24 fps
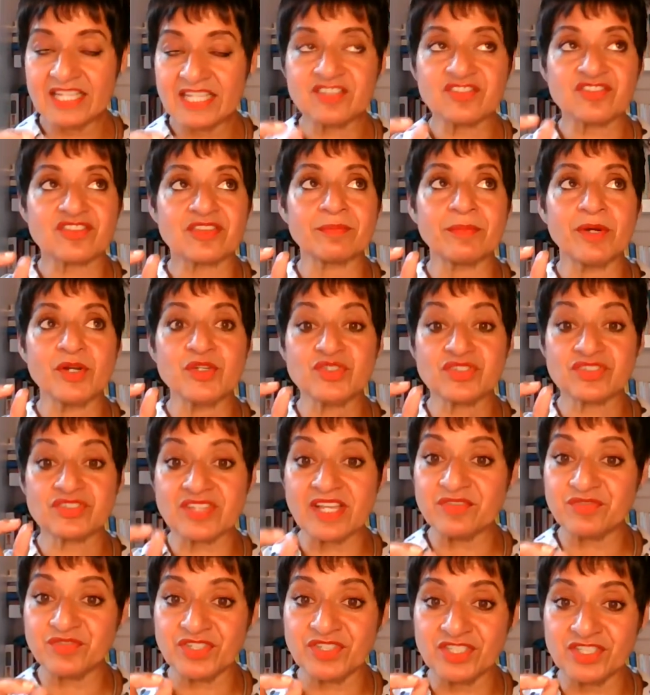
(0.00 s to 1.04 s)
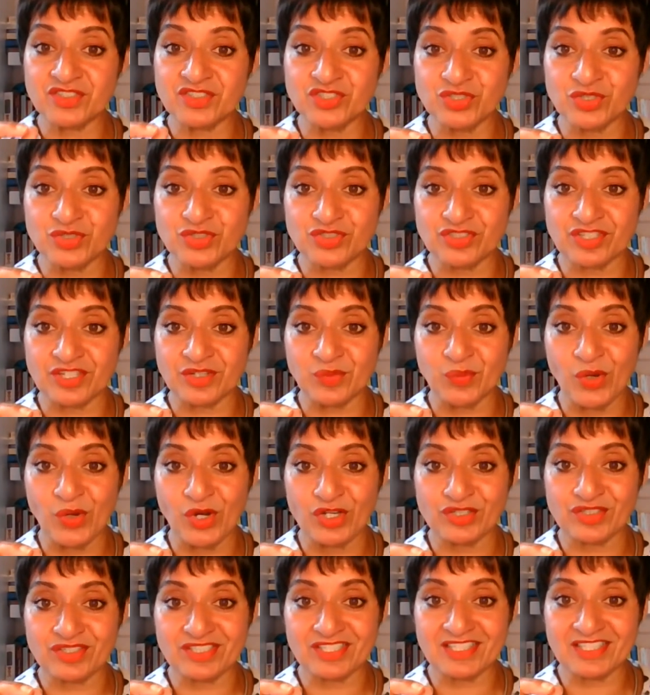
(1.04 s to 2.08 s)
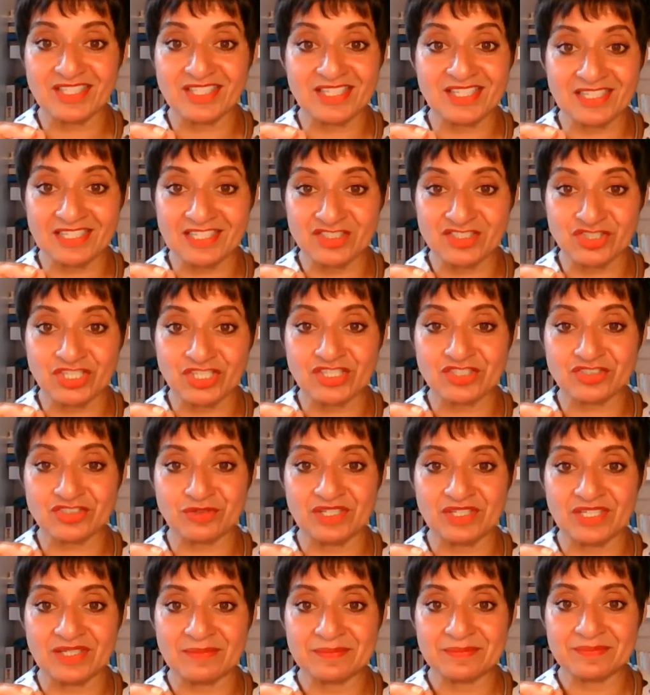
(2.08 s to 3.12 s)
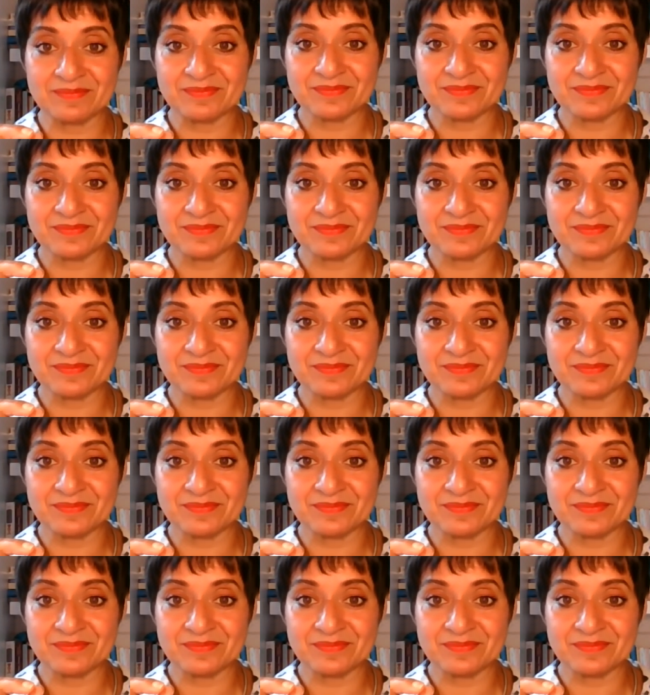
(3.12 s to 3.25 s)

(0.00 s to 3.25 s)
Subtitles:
is the most safety-inducing word in the English dictionary.